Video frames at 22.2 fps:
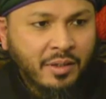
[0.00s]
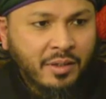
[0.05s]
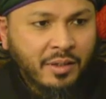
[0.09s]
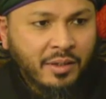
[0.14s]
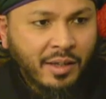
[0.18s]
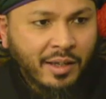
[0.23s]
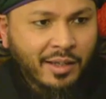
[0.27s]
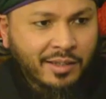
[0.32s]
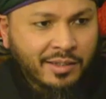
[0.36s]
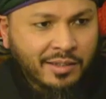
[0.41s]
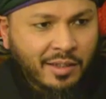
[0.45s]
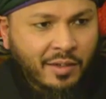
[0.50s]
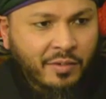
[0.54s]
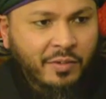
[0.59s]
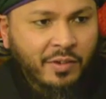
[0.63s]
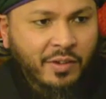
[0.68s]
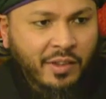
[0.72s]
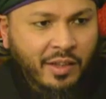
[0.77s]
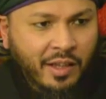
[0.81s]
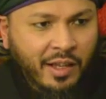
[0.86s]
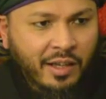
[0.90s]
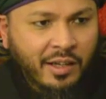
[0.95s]
except for
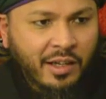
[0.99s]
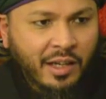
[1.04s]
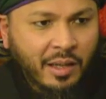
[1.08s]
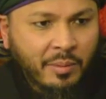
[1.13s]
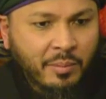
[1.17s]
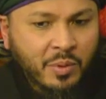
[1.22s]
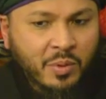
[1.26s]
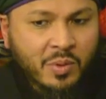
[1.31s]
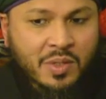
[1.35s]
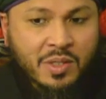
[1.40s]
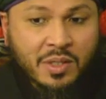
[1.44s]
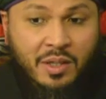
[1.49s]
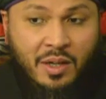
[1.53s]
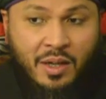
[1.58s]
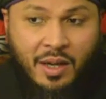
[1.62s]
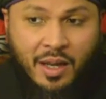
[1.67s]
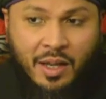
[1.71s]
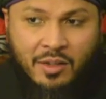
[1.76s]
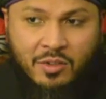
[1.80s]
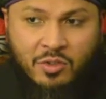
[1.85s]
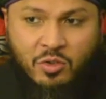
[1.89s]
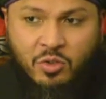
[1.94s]
that name was
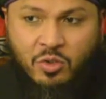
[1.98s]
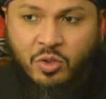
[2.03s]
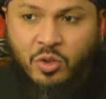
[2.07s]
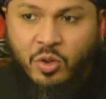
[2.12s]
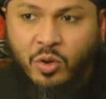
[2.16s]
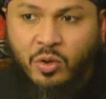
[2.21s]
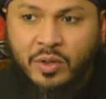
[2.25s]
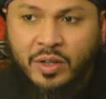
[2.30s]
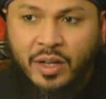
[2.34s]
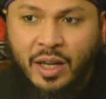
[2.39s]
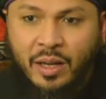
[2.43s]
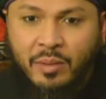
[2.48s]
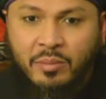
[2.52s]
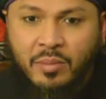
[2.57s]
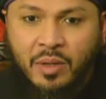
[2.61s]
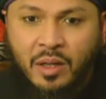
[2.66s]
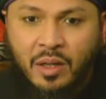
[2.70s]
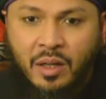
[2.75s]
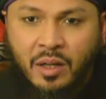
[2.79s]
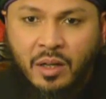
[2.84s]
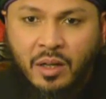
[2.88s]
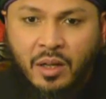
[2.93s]
next to your name.
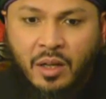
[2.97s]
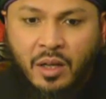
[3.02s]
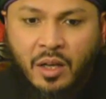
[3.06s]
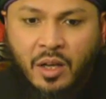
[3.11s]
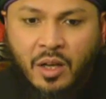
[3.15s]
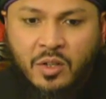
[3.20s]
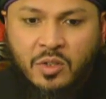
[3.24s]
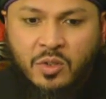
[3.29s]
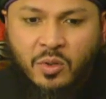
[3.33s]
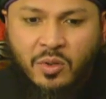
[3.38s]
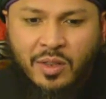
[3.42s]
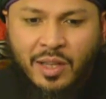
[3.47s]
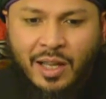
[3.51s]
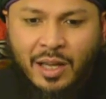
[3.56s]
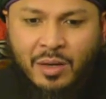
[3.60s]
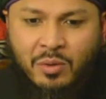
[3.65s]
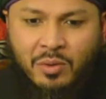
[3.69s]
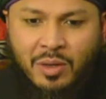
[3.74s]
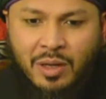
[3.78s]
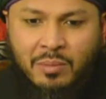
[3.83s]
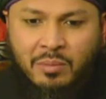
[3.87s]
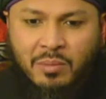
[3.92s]
So that
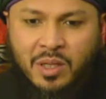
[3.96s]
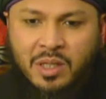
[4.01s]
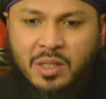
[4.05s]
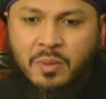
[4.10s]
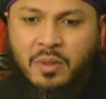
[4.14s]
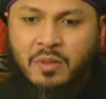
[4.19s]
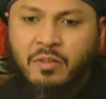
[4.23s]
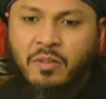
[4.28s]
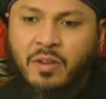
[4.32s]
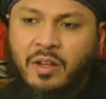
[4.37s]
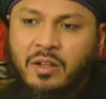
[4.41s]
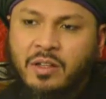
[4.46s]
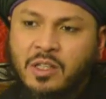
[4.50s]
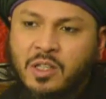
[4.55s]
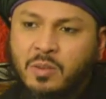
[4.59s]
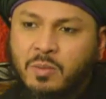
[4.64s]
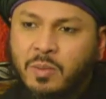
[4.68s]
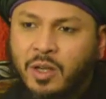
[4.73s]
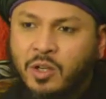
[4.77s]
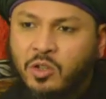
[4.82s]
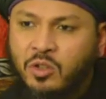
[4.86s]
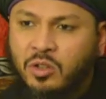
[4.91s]
one must be very
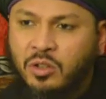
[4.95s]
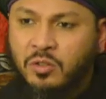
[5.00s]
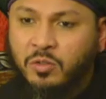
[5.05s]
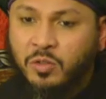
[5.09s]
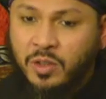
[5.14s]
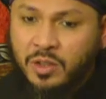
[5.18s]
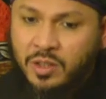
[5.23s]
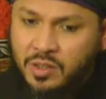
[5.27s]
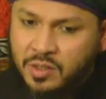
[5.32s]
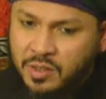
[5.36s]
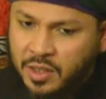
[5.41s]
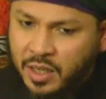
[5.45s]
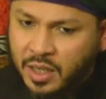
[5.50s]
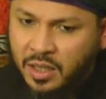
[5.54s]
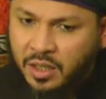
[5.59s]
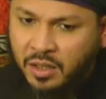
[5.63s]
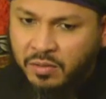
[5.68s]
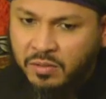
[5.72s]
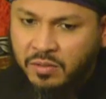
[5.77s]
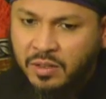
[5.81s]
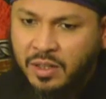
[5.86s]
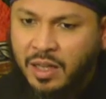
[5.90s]
special. For the sake
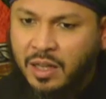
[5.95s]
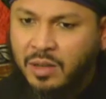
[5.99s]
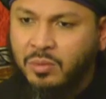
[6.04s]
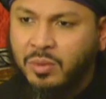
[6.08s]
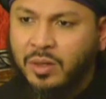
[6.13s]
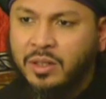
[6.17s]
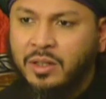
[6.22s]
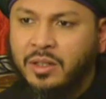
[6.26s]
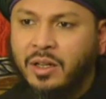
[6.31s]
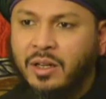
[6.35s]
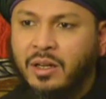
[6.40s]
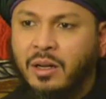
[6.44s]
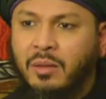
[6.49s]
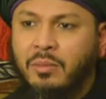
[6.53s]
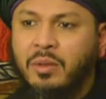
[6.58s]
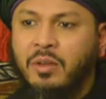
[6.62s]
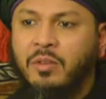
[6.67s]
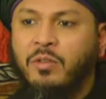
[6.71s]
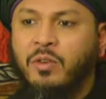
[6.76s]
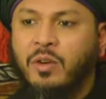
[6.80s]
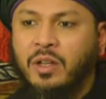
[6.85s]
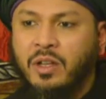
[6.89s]
of that one, Ya Rabbi,
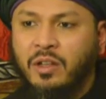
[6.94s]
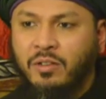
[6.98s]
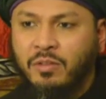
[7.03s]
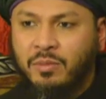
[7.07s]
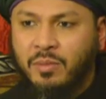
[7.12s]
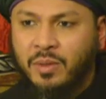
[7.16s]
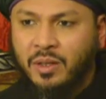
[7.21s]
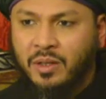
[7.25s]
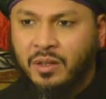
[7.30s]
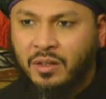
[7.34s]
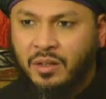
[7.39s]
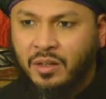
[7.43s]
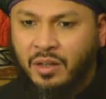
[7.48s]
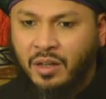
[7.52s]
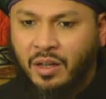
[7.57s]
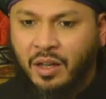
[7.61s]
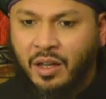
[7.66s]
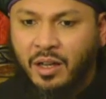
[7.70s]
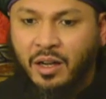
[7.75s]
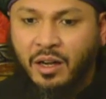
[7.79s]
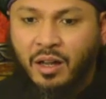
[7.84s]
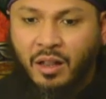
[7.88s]
forgive me.
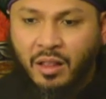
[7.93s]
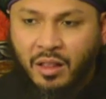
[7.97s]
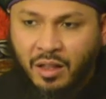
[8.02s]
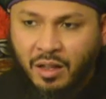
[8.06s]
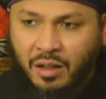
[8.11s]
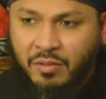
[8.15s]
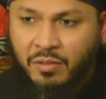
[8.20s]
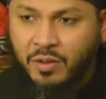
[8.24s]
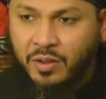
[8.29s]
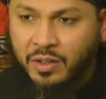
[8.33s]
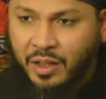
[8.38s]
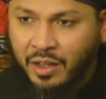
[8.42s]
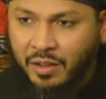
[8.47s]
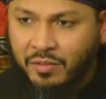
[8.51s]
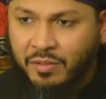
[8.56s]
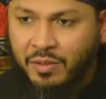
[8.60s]
And Allah forgave